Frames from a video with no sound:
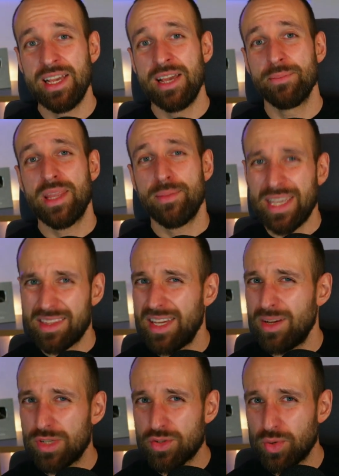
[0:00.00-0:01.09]
But the big thing
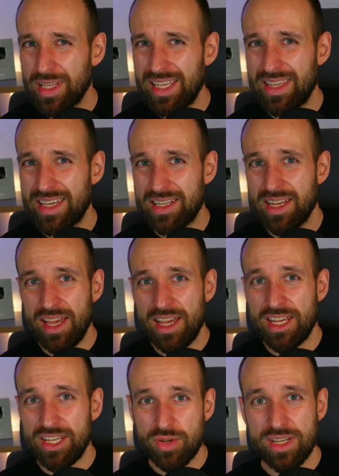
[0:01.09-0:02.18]
was really that
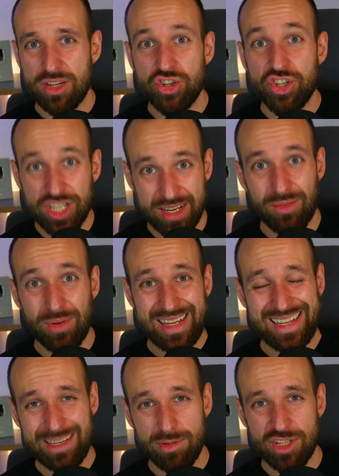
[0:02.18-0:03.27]
you can now
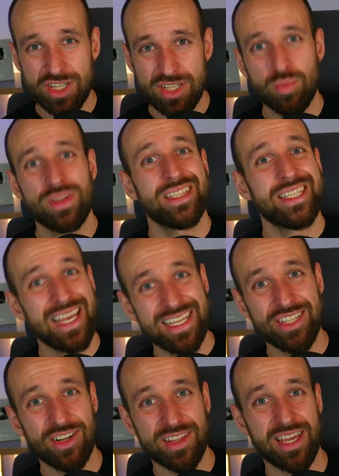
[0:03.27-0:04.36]
generate images with
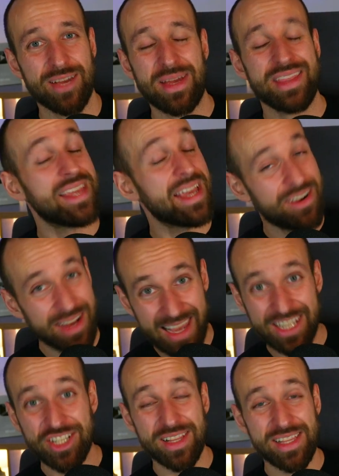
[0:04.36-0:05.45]
text on them, and they're
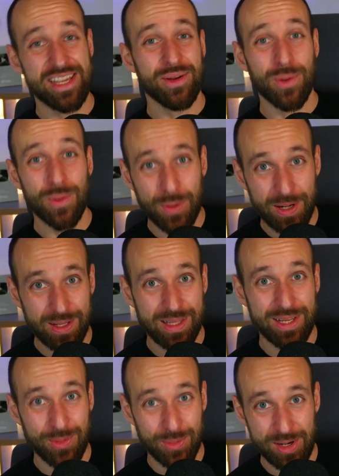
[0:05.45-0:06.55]
actually
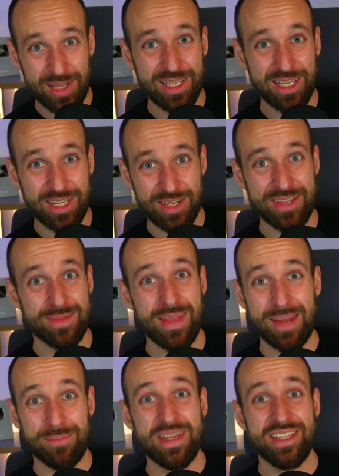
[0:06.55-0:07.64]
really, really good.
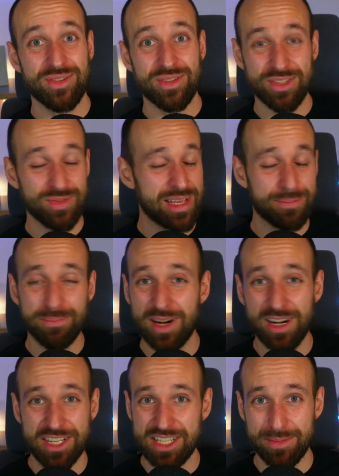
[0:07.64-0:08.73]
That means you can do like
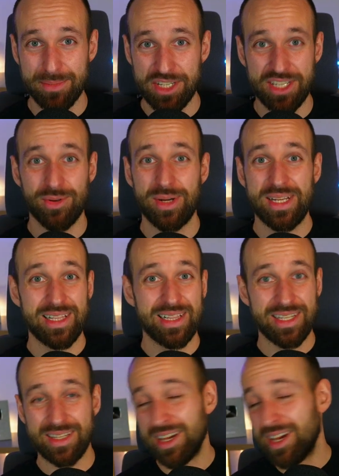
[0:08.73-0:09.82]
marketing material
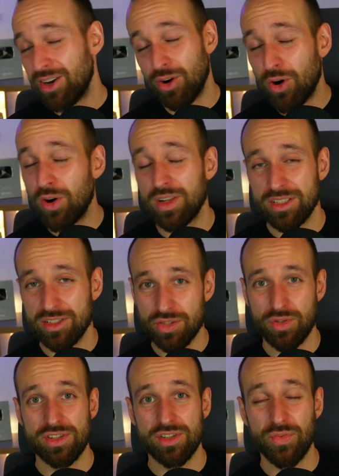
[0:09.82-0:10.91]
and all
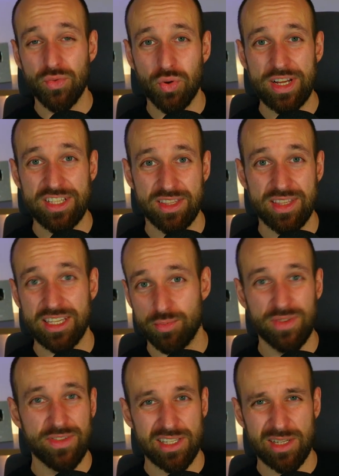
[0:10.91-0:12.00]
sorts of crazy things.
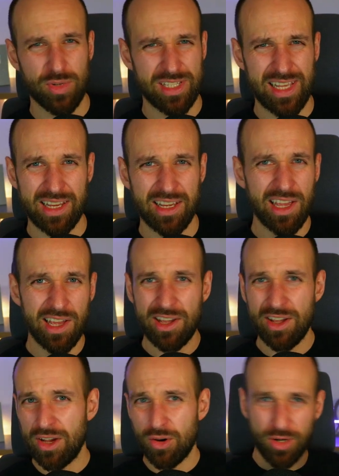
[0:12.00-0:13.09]
Previously it was like
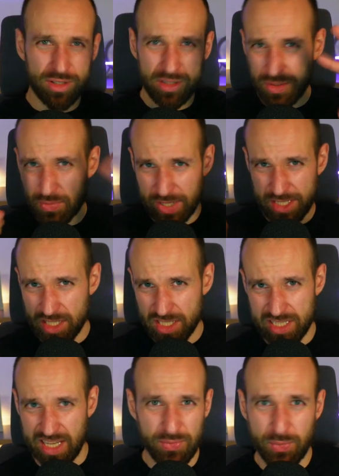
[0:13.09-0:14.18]
hieroglyphic
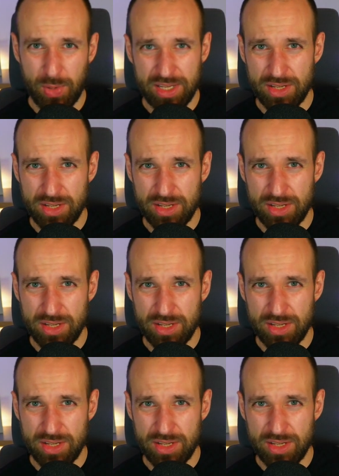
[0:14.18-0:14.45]
stuff when you